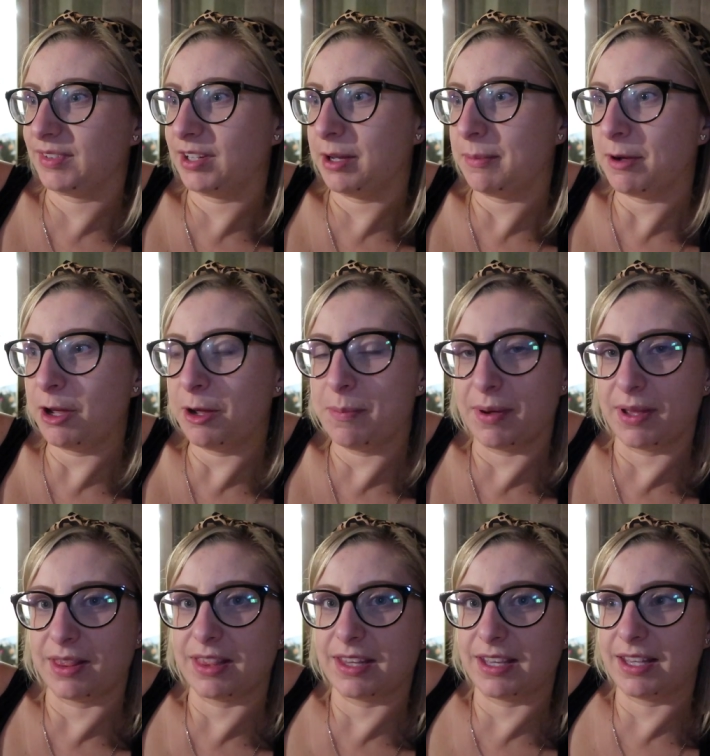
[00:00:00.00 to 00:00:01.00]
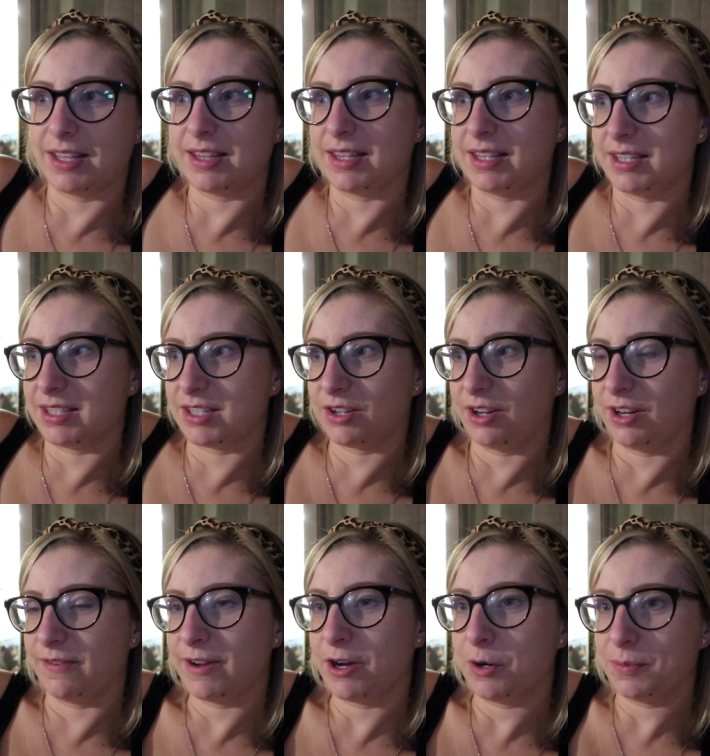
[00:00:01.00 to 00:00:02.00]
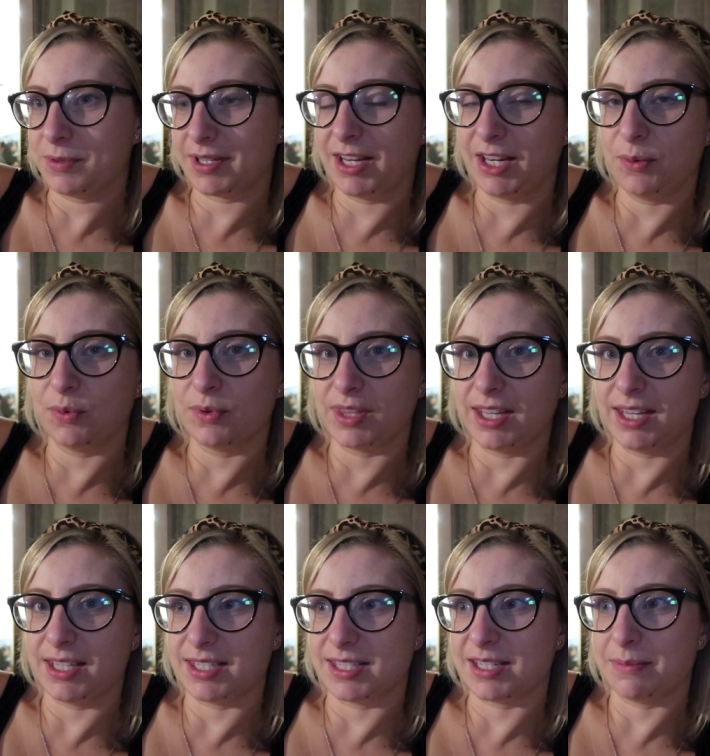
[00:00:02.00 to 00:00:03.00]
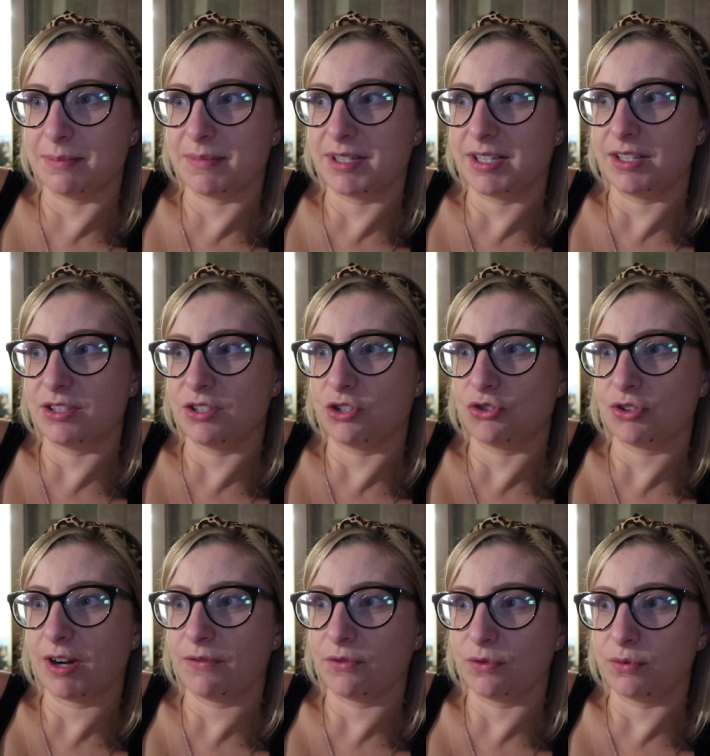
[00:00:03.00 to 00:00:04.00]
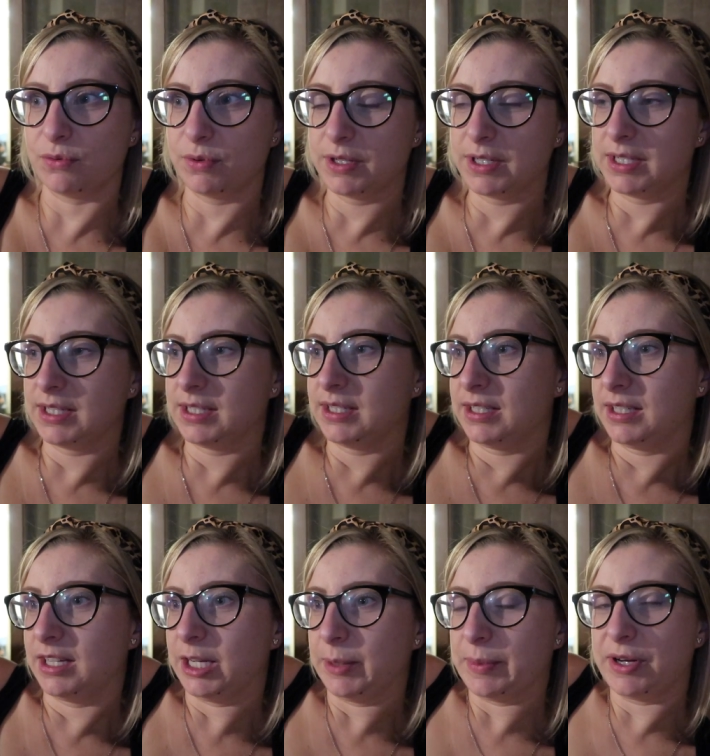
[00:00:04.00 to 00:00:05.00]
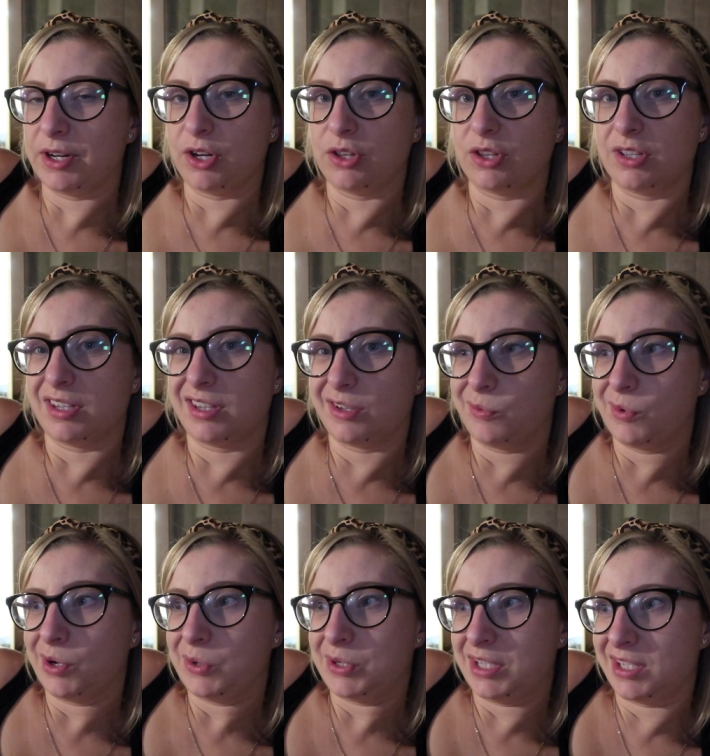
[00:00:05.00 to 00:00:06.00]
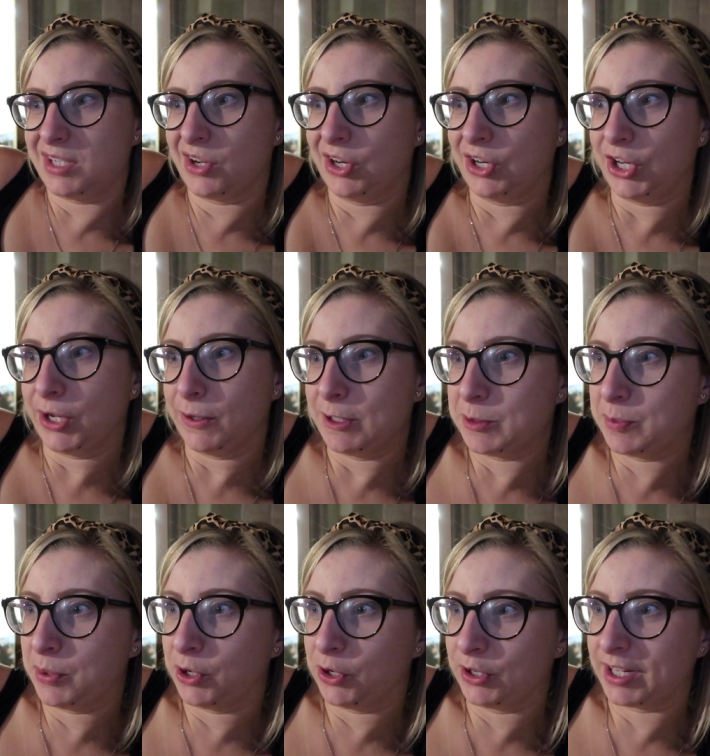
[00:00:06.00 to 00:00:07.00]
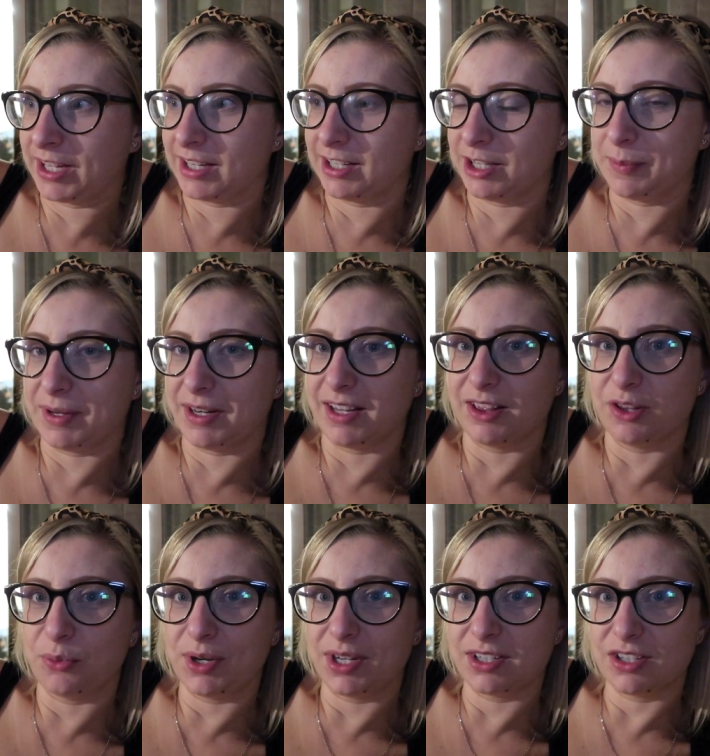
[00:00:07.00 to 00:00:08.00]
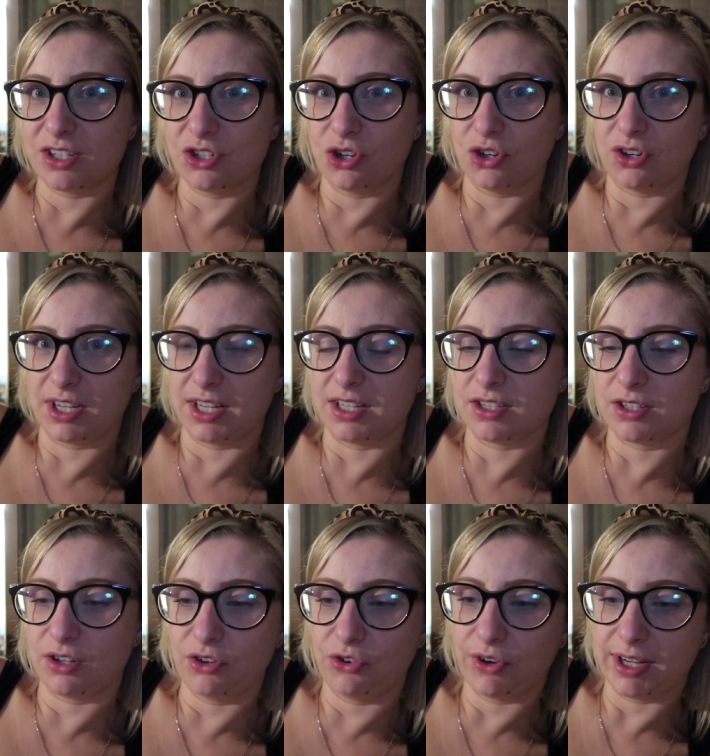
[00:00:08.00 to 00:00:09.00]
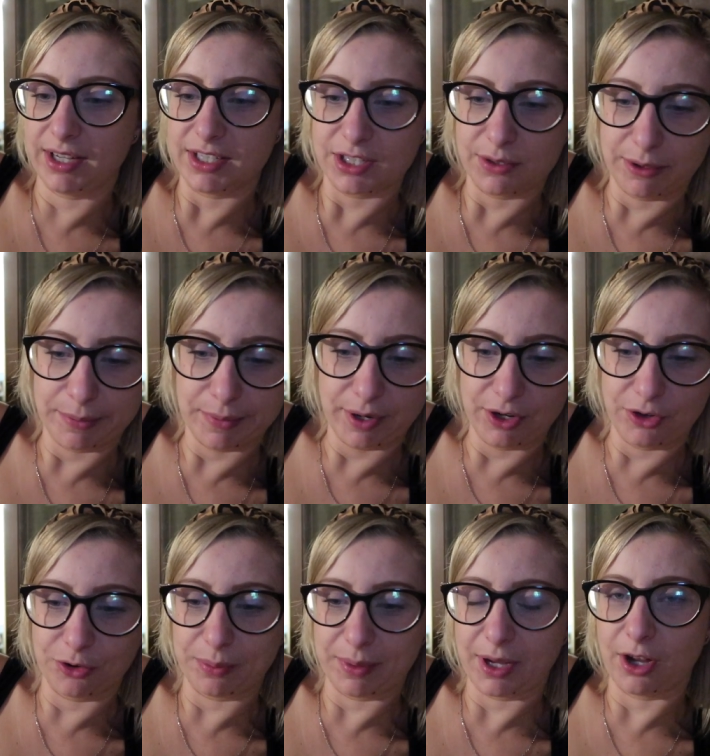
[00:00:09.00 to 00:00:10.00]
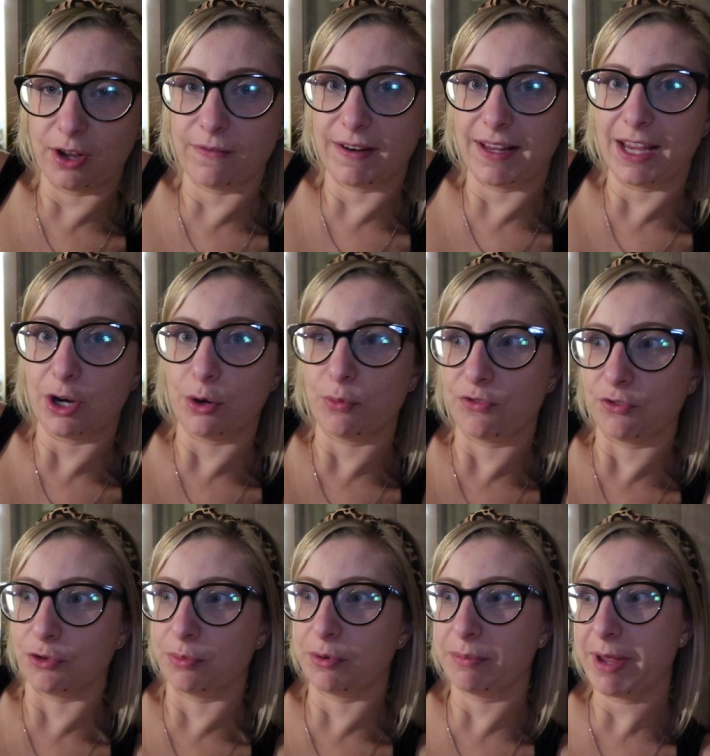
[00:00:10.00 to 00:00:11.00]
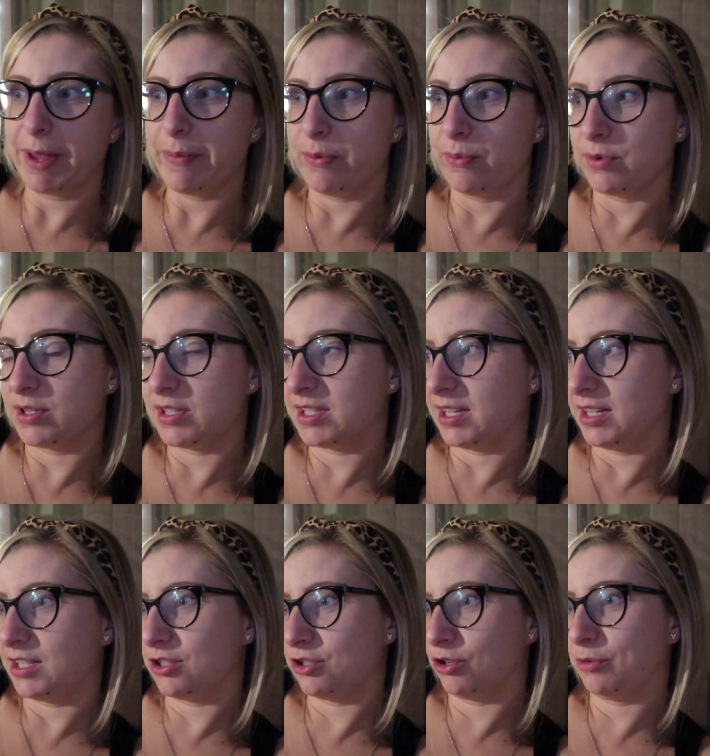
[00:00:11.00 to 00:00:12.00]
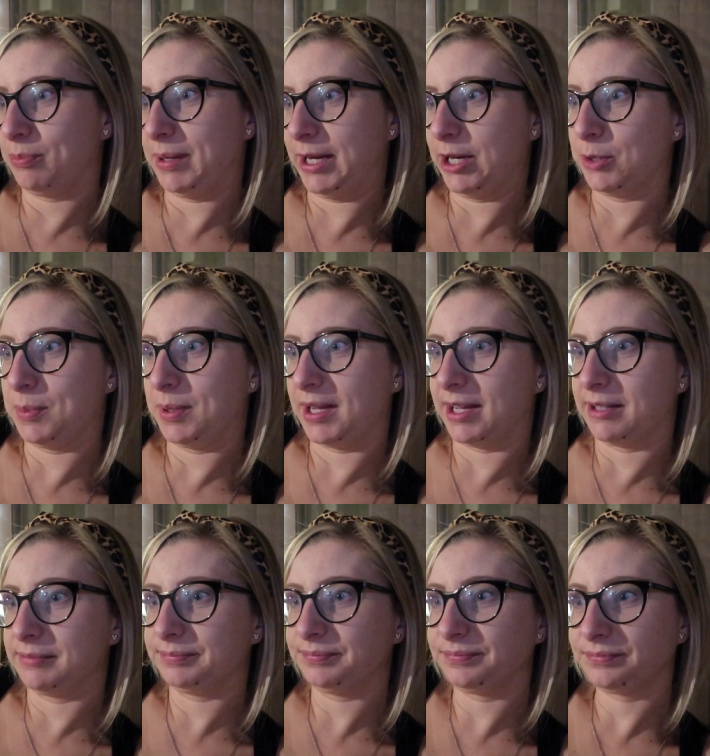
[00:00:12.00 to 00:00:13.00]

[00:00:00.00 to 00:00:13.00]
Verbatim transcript: I'm hoping that this kind of helps anyone that is tempted to travel. Um, I know that the world is kind of going to pop again at the minute and the winter's not looking so great so it might not be overly helpful but maybe once things start picking up again